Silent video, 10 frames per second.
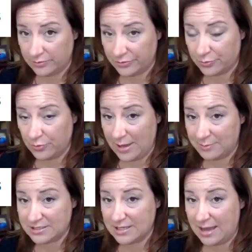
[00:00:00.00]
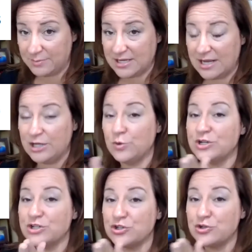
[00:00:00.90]
through Amazon. And you are
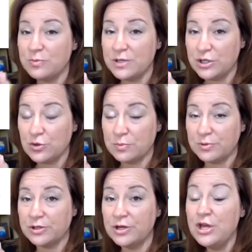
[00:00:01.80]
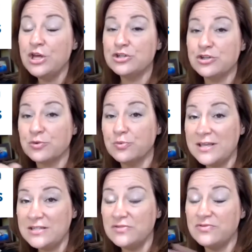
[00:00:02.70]
distributing your book to the
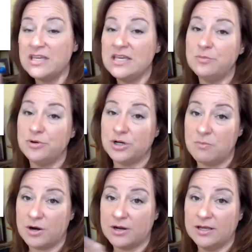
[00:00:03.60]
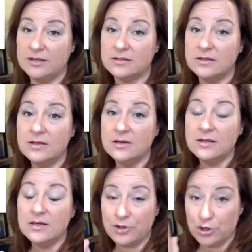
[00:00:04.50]
rest of the ebook market
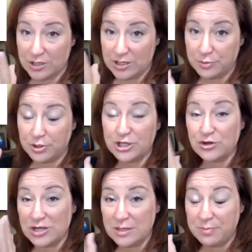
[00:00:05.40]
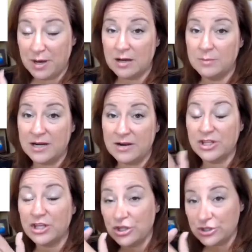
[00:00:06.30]
your ebook and your EPUB and
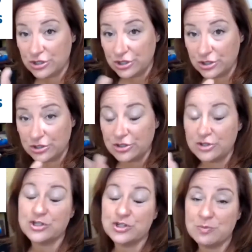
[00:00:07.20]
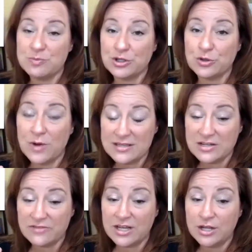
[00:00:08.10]
everything. You're distributing the rest
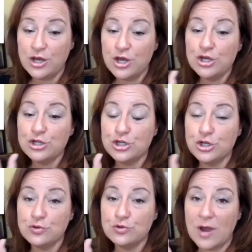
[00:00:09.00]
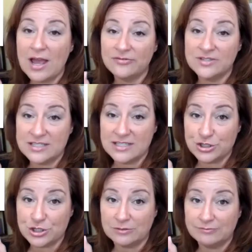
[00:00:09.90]
of it to draft to
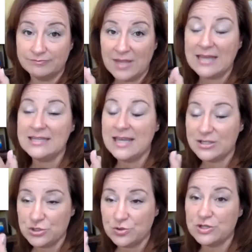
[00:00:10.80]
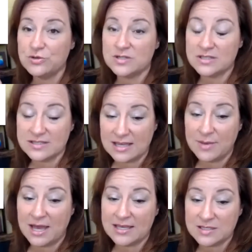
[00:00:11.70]
digital. And yes, you can use the same
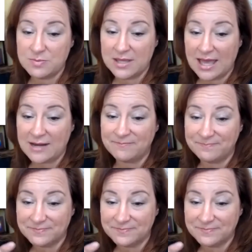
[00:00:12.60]
ISBN.